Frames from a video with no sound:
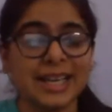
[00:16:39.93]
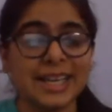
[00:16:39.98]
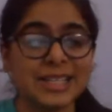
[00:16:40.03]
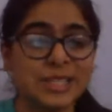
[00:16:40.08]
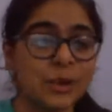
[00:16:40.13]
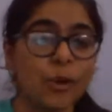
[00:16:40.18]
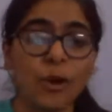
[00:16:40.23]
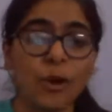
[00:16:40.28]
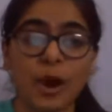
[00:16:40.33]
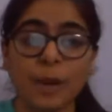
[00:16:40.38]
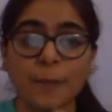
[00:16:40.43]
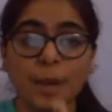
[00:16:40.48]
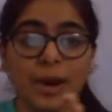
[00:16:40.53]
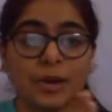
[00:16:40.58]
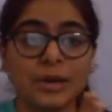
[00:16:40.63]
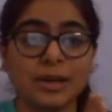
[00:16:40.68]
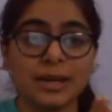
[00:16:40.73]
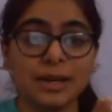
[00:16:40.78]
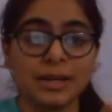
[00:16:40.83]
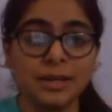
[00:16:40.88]
It's all
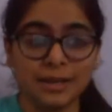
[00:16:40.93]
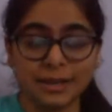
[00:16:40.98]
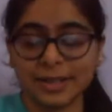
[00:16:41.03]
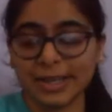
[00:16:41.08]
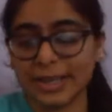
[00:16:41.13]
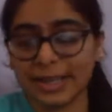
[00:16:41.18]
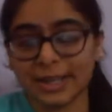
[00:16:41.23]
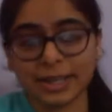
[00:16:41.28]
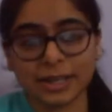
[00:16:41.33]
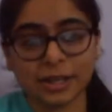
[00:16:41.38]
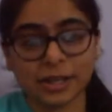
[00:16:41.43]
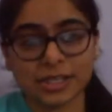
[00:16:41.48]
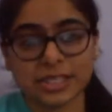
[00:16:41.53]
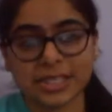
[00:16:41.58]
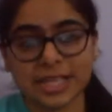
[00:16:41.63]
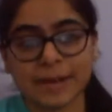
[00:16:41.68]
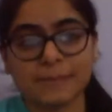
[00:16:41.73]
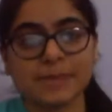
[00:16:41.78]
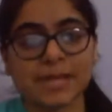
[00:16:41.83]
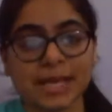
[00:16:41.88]
about learning a
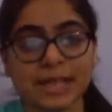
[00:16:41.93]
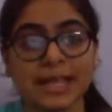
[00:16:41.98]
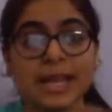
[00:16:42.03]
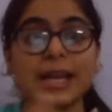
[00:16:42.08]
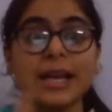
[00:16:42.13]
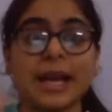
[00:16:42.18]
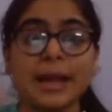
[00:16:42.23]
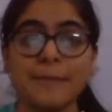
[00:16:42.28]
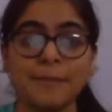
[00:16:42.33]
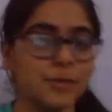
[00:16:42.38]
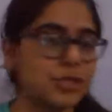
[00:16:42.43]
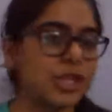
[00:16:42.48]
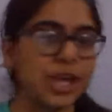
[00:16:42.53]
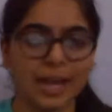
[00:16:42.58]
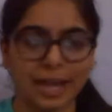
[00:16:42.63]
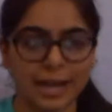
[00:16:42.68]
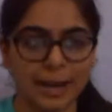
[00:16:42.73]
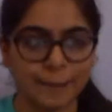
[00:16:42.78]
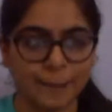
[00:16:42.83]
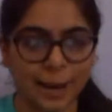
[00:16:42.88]
concept and then
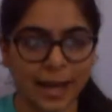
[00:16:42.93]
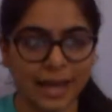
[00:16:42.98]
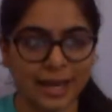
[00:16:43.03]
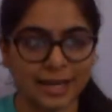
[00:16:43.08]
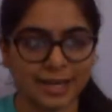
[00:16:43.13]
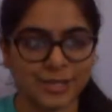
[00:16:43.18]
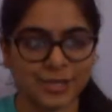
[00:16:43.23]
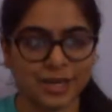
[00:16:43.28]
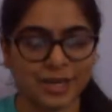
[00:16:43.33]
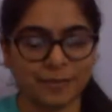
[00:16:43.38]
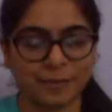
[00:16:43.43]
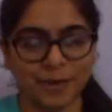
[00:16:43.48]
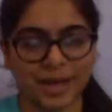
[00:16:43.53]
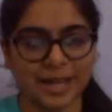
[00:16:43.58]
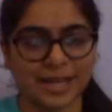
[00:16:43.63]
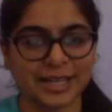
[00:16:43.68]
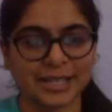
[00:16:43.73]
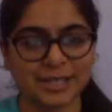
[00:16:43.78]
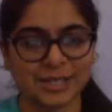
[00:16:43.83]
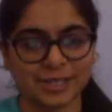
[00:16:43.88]
immediately applying
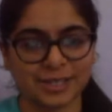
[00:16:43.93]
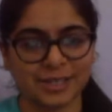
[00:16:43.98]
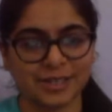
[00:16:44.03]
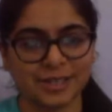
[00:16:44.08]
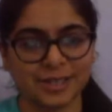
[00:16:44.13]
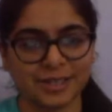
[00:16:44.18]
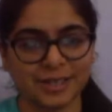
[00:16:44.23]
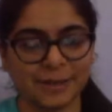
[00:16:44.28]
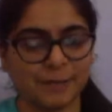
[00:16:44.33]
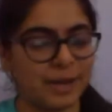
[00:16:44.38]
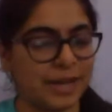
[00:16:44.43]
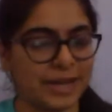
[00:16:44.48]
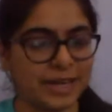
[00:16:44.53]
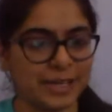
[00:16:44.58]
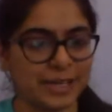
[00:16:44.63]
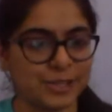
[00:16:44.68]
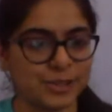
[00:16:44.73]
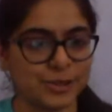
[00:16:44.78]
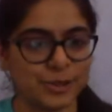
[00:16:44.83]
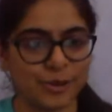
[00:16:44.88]

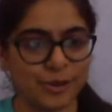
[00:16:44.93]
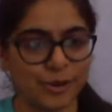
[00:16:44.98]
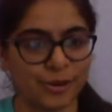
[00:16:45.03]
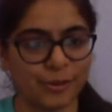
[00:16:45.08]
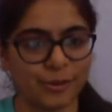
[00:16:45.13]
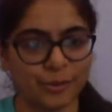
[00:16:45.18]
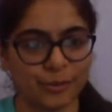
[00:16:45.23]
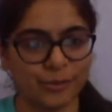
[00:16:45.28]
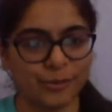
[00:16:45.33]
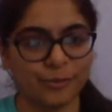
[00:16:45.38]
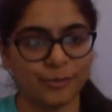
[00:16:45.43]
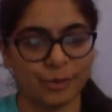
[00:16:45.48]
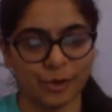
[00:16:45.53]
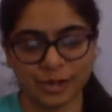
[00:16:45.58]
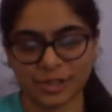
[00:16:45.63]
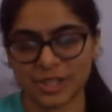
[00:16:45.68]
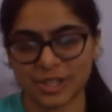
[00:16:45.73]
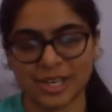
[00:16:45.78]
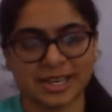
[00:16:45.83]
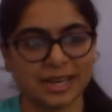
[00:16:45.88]
it to your own
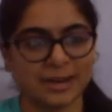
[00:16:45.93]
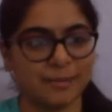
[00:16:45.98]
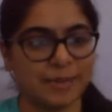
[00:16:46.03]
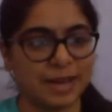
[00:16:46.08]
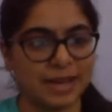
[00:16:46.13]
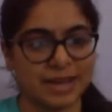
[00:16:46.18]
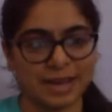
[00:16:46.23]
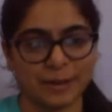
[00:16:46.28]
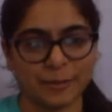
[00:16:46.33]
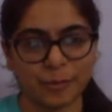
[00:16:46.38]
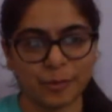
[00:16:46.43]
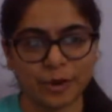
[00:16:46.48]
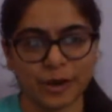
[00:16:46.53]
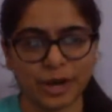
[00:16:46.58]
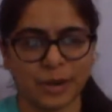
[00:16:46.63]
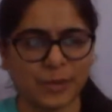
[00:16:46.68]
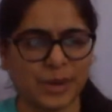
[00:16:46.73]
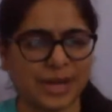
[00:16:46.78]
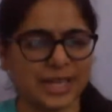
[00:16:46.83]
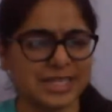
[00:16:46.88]
project and making a pull
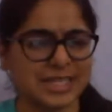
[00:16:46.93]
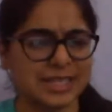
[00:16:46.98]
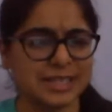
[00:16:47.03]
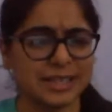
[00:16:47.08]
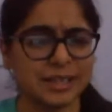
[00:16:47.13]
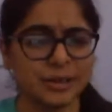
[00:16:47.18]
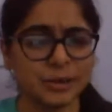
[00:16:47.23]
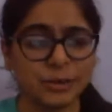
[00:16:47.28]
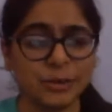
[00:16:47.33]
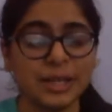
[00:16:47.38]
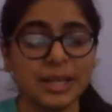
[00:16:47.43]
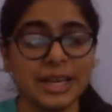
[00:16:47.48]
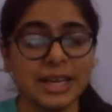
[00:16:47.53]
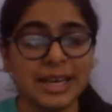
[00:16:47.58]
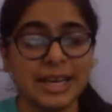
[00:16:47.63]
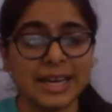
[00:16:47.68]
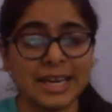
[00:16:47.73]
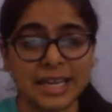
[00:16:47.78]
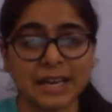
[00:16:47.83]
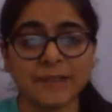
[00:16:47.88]
request. And
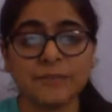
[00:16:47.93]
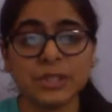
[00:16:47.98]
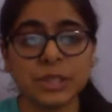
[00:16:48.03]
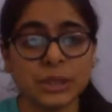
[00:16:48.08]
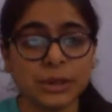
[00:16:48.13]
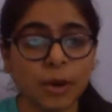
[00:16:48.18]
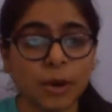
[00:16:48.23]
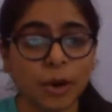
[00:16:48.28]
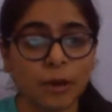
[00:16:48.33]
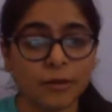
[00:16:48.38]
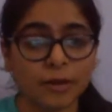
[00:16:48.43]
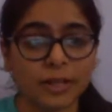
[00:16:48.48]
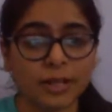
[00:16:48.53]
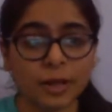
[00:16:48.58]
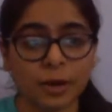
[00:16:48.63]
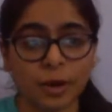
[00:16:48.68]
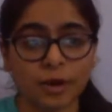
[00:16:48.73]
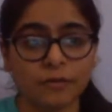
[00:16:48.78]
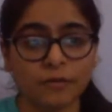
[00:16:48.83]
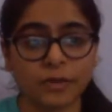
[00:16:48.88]
it gives you
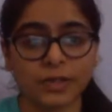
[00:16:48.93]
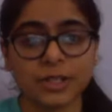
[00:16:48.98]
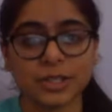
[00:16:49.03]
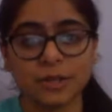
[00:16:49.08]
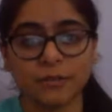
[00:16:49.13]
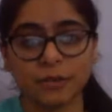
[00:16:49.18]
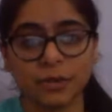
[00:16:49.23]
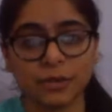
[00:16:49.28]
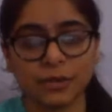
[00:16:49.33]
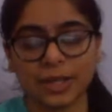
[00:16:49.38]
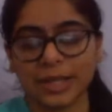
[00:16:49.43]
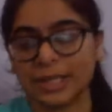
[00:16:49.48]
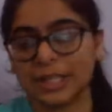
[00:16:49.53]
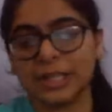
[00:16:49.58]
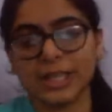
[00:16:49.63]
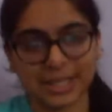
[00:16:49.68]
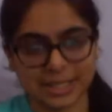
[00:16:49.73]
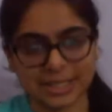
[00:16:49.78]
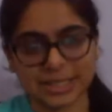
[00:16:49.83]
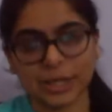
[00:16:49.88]
the confidence of, that
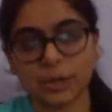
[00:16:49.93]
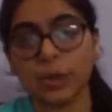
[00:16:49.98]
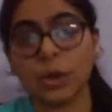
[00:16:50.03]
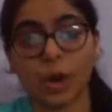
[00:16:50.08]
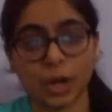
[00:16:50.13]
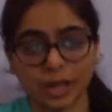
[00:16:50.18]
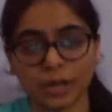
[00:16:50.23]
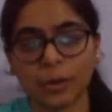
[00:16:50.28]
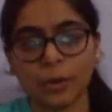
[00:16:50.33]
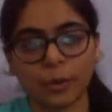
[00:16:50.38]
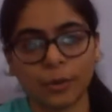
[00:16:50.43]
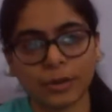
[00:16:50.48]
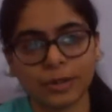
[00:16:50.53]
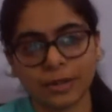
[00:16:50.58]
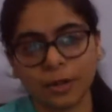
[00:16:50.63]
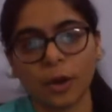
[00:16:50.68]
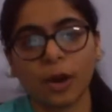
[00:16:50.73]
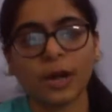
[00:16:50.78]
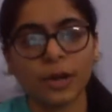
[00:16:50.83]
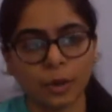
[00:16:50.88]
yes, you got
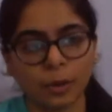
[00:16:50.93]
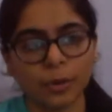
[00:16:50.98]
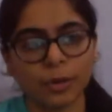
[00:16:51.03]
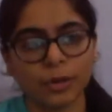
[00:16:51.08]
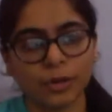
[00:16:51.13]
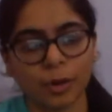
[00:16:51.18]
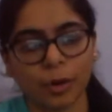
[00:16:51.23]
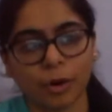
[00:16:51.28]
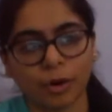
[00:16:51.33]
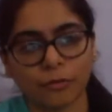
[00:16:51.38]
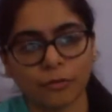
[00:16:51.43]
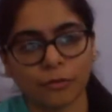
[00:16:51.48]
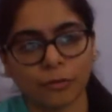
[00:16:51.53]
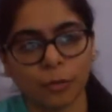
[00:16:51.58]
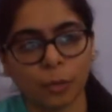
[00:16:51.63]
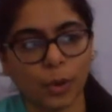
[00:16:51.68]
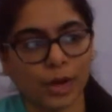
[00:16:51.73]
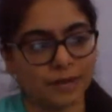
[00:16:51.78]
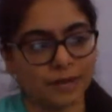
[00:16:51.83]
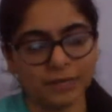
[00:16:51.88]
hold of
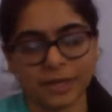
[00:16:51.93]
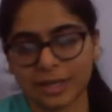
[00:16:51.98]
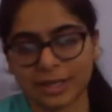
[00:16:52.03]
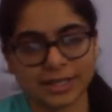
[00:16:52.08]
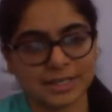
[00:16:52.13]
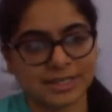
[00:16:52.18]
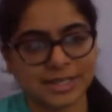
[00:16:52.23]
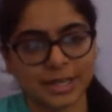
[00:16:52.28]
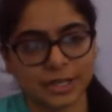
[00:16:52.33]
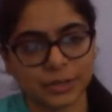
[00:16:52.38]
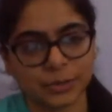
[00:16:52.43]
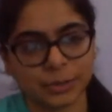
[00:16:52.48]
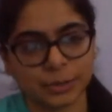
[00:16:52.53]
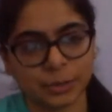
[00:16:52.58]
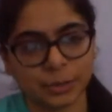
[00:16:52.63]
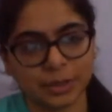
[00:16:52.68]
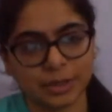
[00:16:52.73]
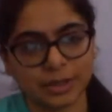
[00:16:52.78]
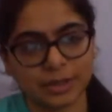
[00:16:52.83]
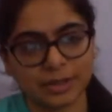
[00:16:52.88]
whatever it is that you
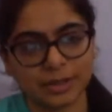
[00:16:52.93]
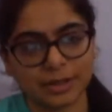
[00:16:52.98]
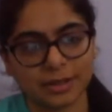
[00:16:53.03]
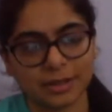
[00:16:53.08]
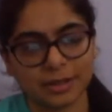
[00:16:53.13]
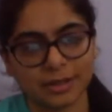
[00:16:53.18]
were